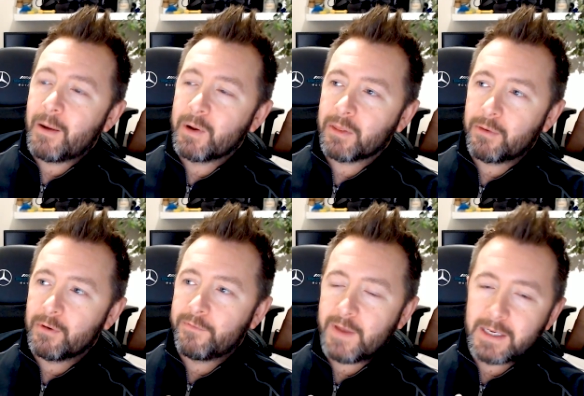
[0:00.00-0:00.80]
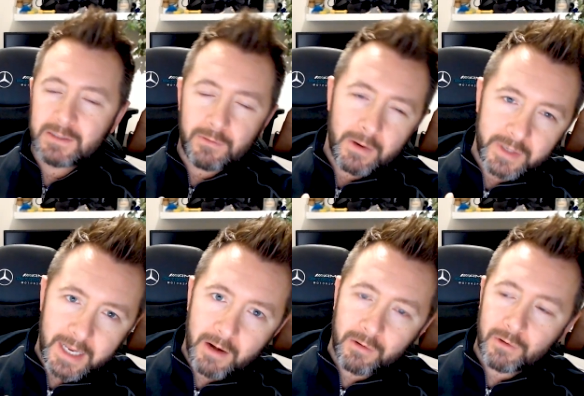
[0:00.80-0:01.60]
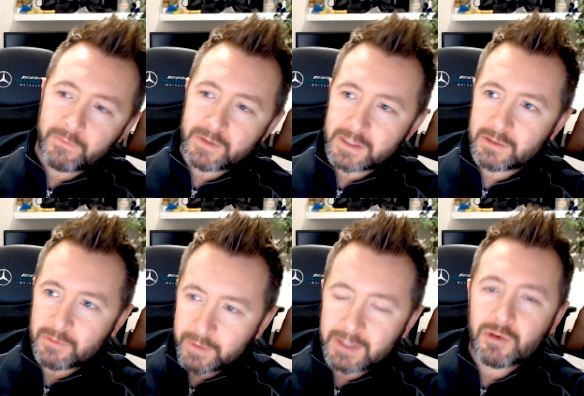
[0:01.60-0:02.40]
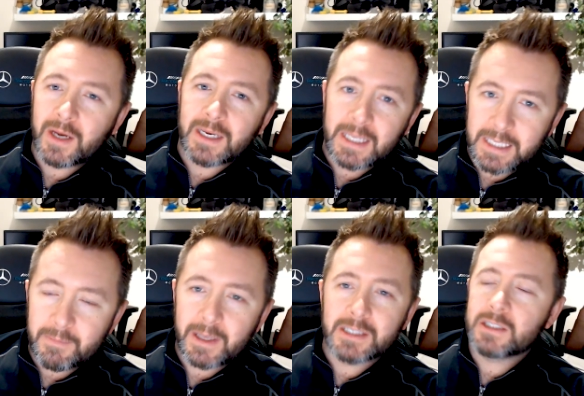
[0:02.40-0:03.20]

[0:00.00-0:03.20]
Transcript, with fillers: I went through a phase around a year ago of trying to email.